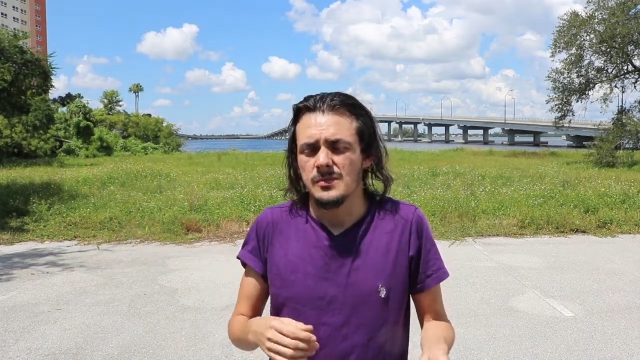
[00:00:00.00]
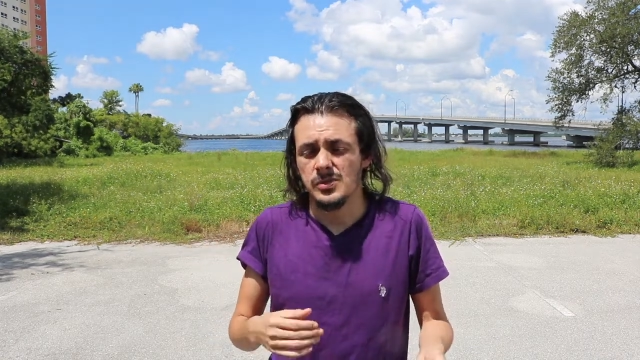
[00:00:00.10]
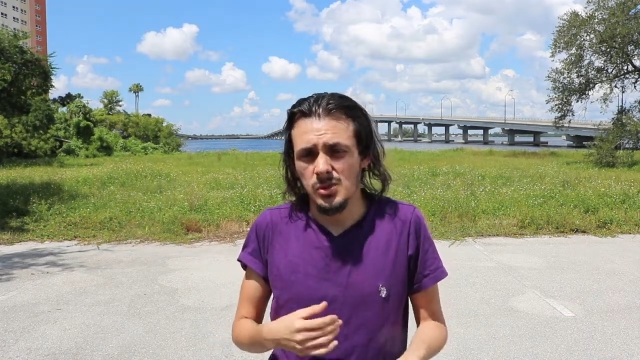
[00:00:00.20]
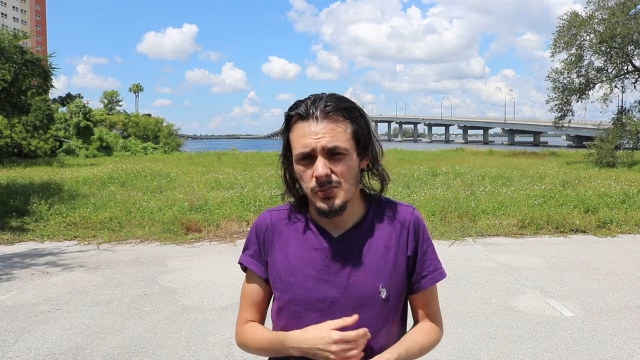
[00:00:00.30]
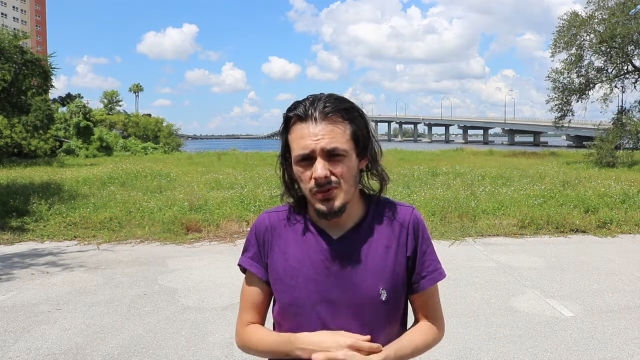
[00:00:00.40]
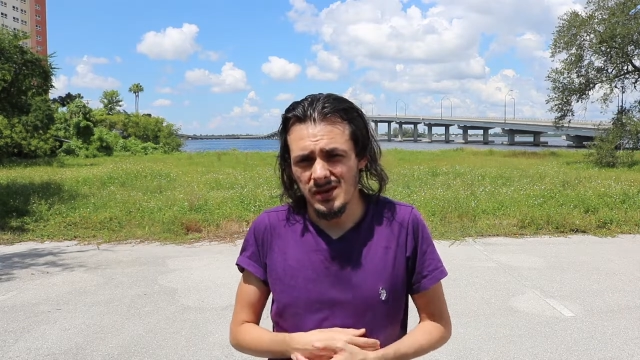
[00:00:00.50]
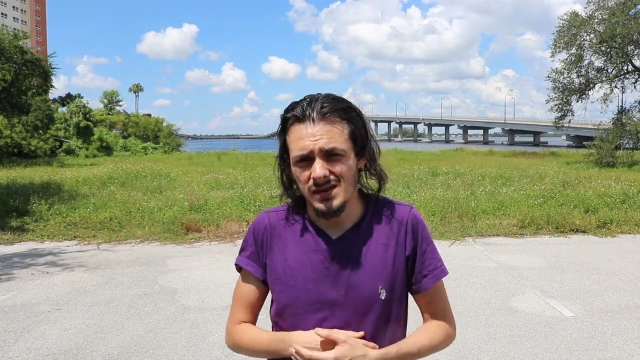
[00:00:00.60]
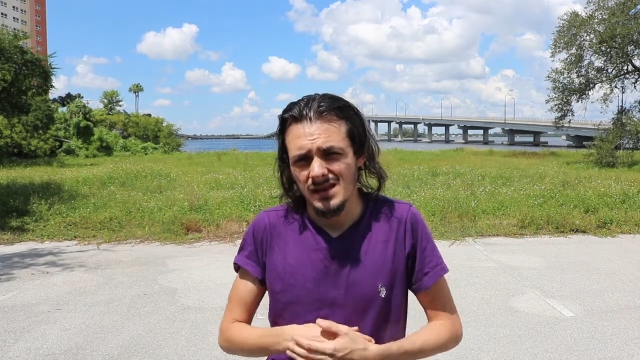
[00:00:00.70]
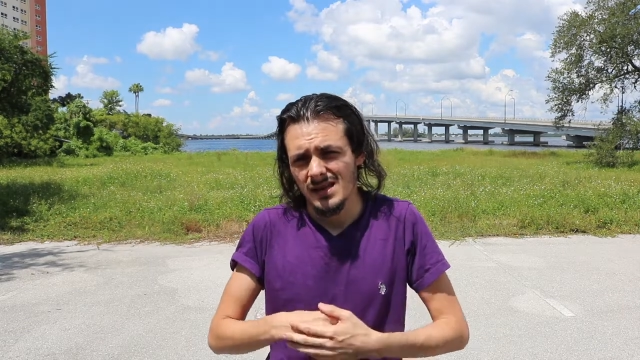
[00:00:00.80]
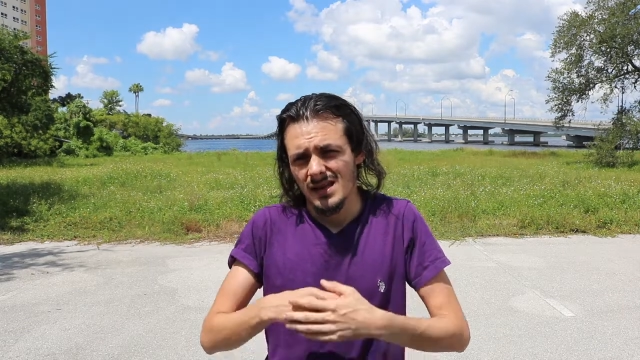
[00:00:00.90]
Blueprint,
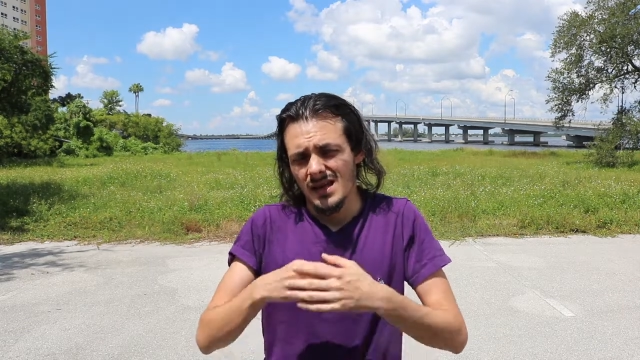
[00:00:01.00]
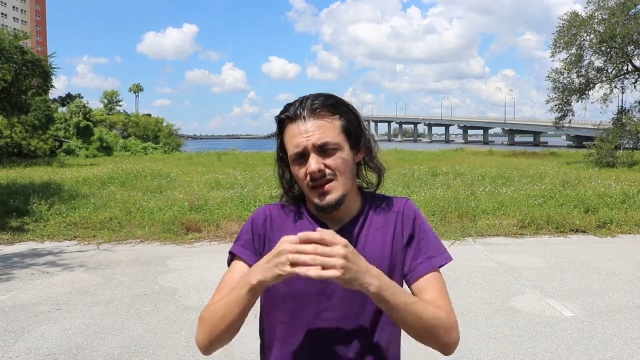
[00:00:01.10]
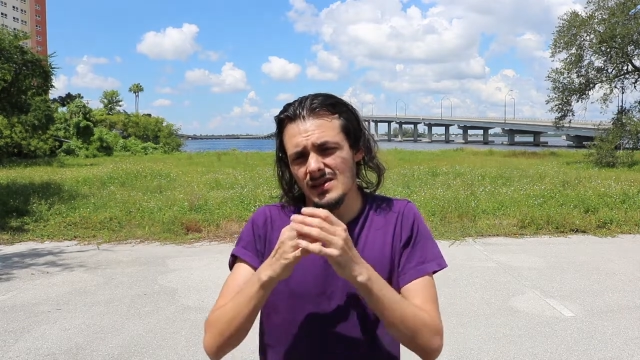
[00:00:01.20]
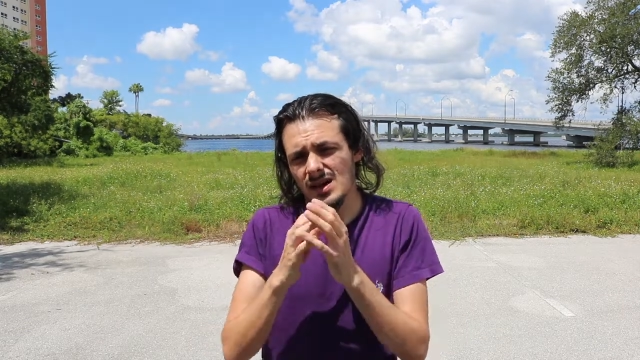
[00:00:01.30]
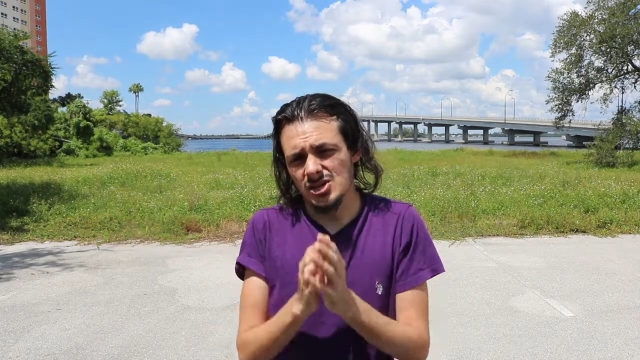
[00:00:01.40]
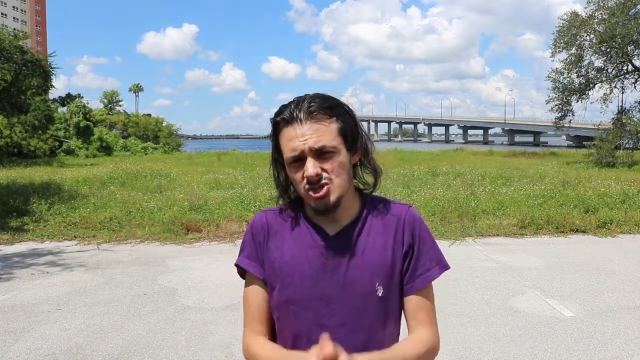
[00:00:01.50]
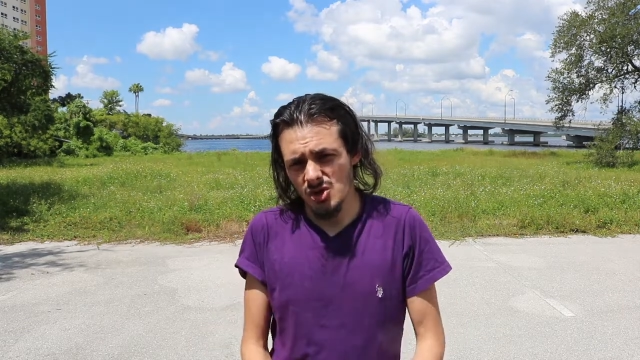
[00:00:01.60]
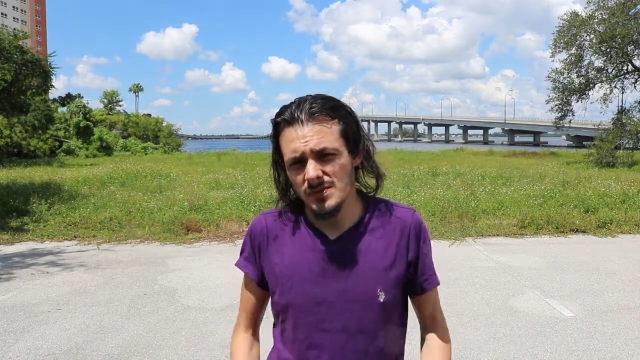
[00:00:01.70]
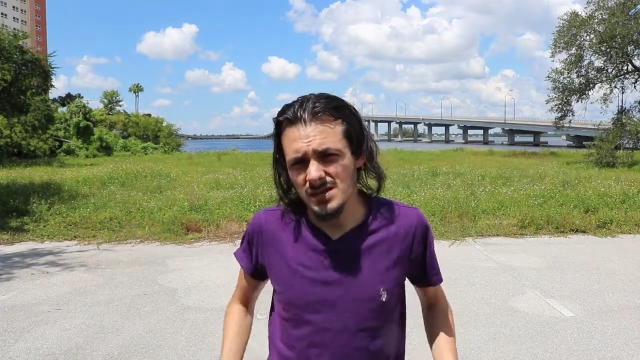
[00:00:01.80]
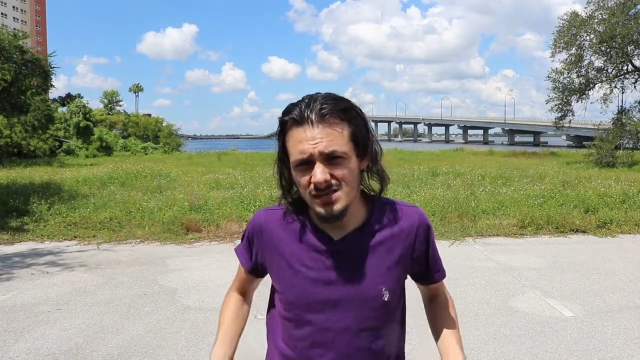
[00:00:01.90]
they all
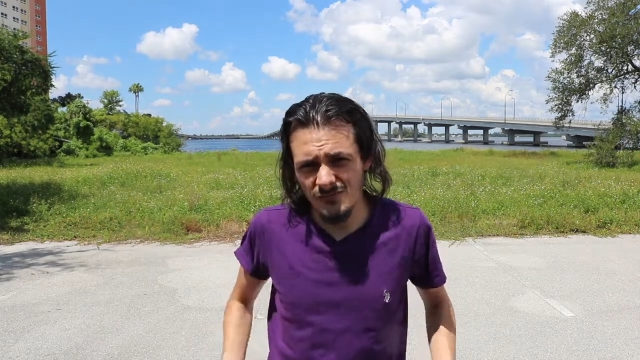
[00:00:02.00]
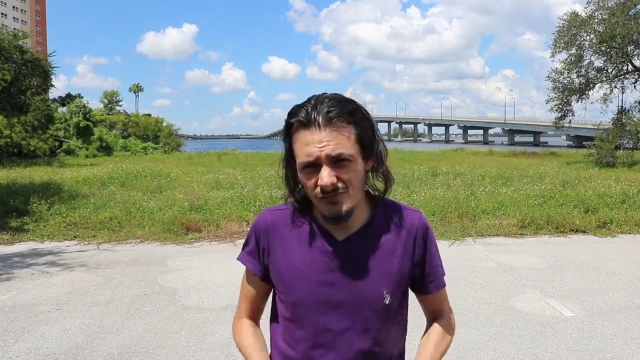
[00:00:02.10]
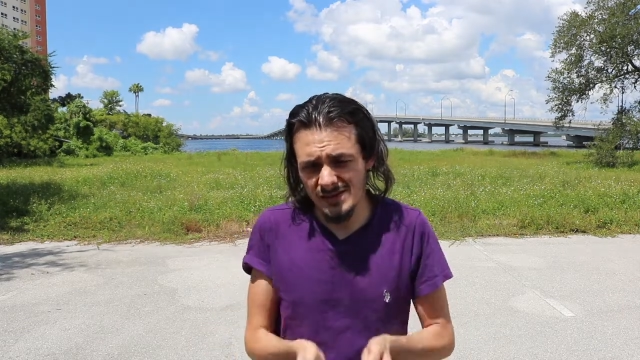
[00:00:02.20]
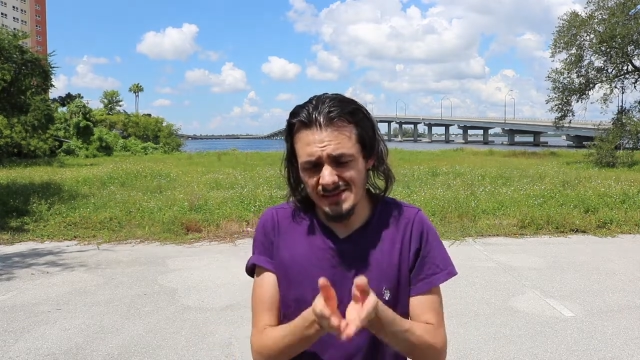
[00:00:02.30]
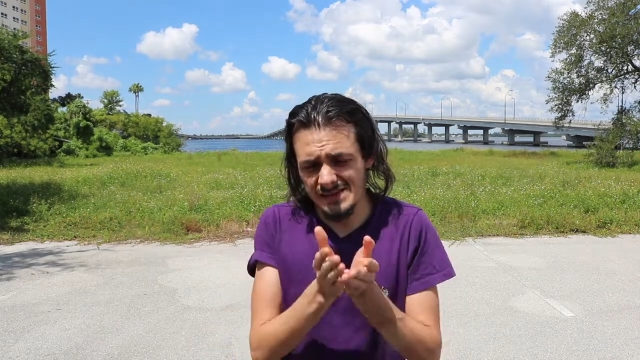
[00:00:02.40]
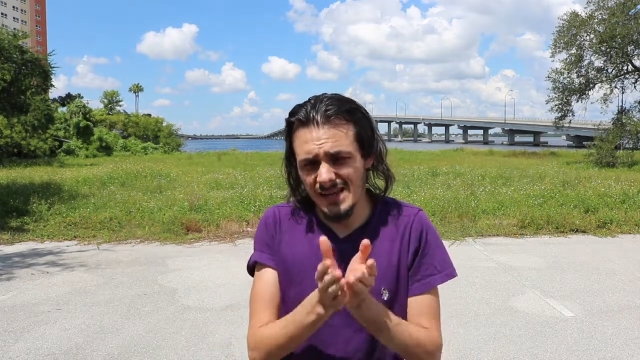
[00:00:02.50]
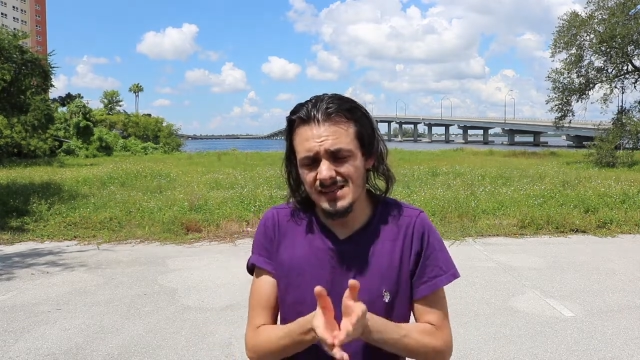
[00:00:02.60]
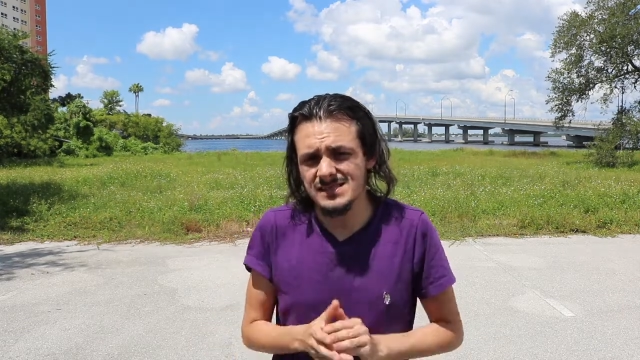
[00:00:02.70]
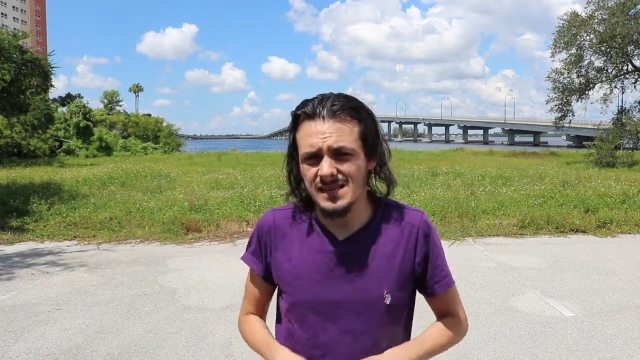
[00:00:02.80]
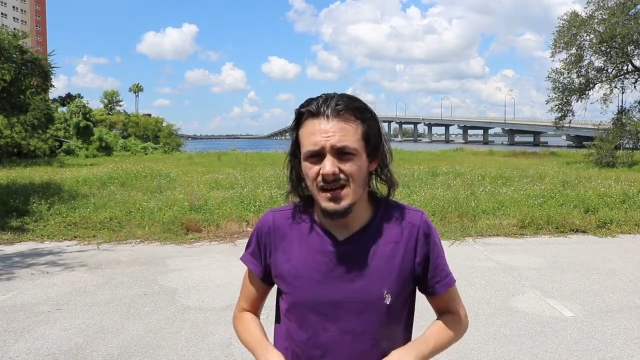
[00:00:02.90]
showed me a different
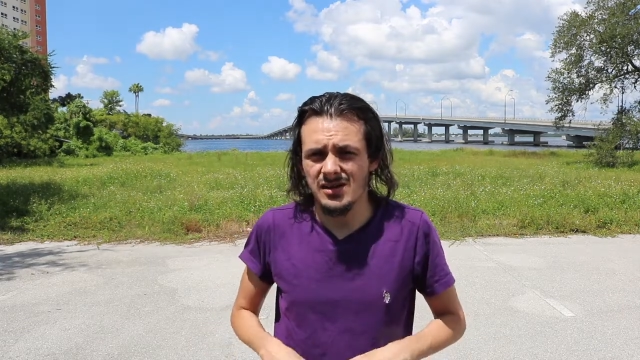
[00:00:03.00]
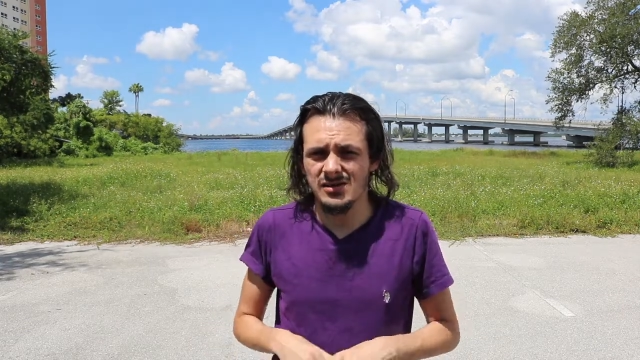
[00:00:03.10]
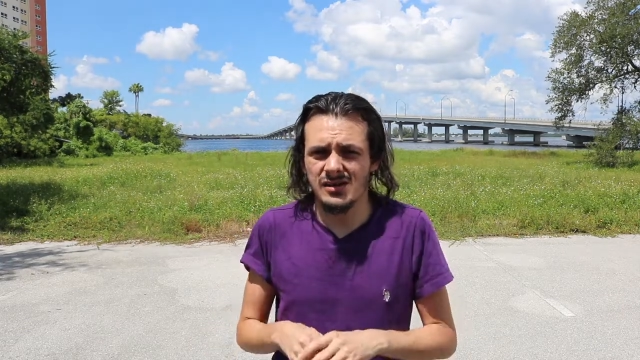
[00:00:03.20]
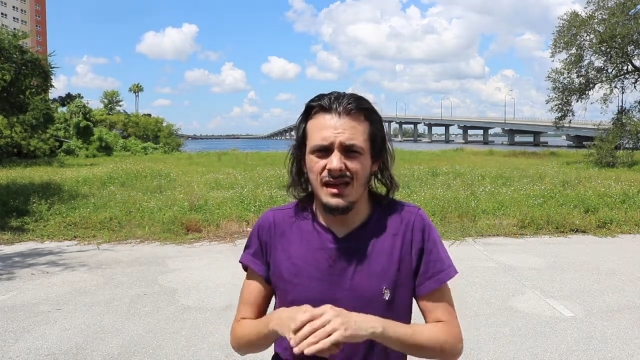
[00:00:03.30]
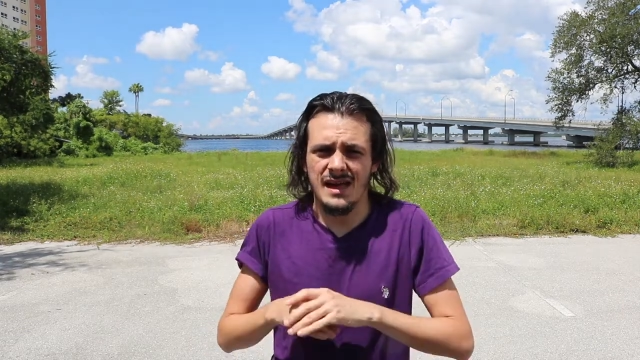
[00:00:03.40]
dance style